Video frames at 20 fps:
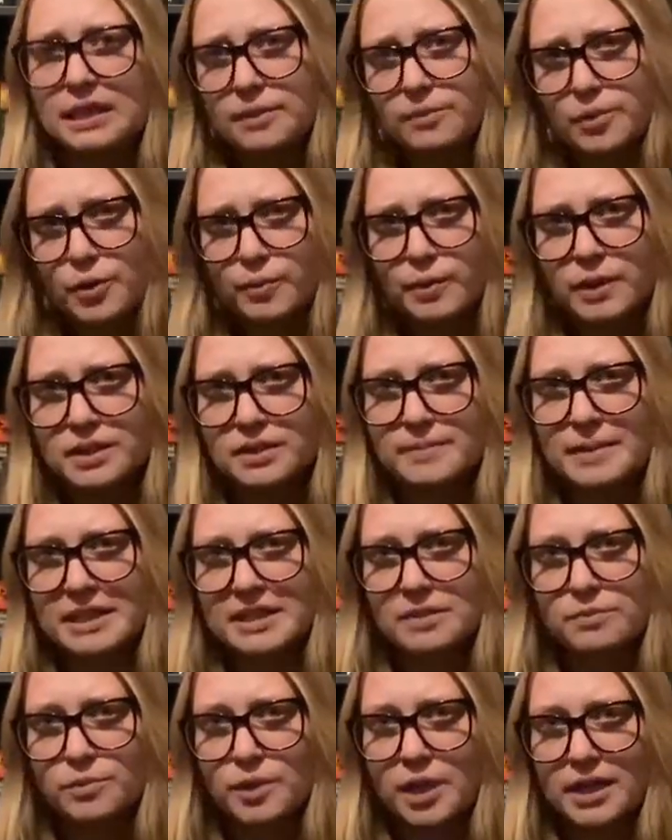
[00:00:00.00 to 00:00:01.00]
I'm hoping to make
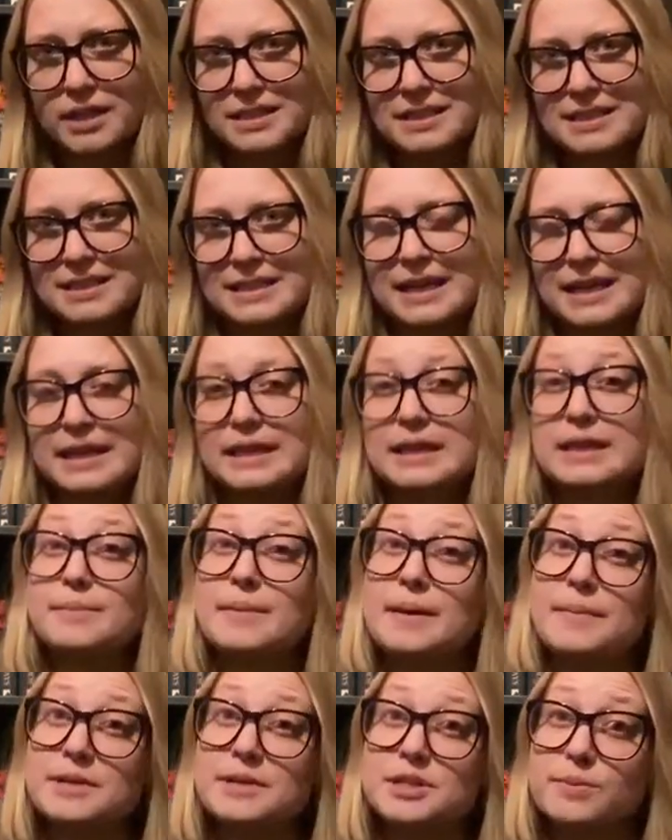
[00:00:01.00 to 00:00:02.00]
some progress tonight, and then
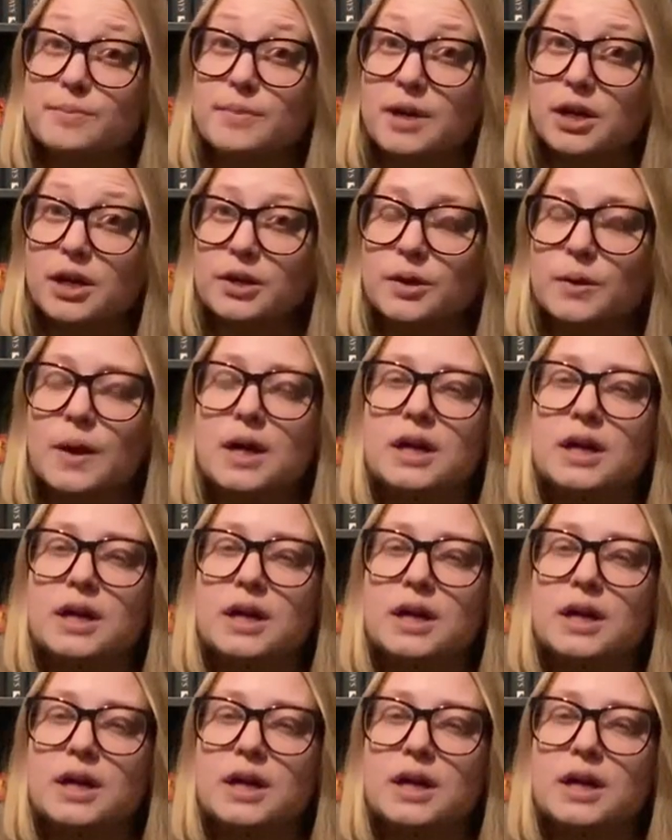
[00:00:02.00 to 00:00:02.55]
maybe tomorrow.